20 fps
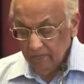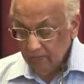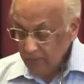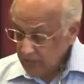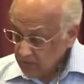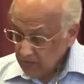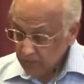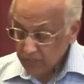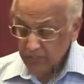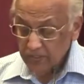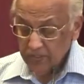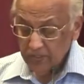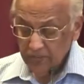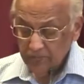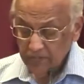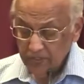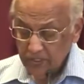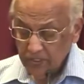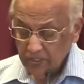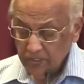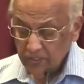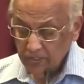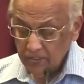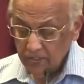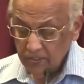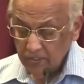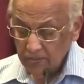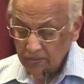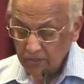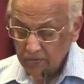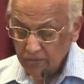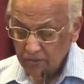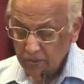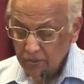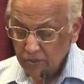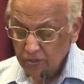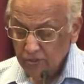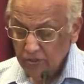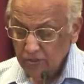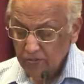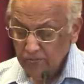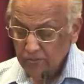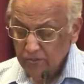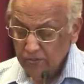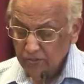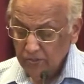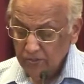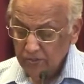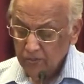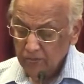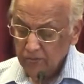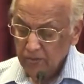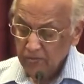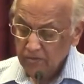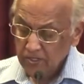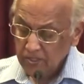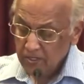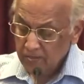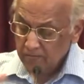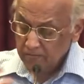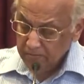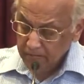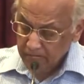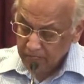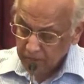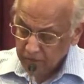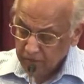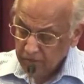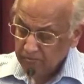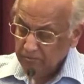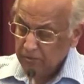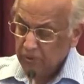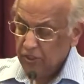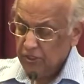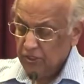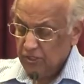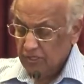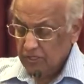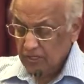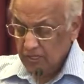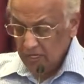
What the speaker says: these are the words of Jesus. I want to show you both. You know, we must compare scripture.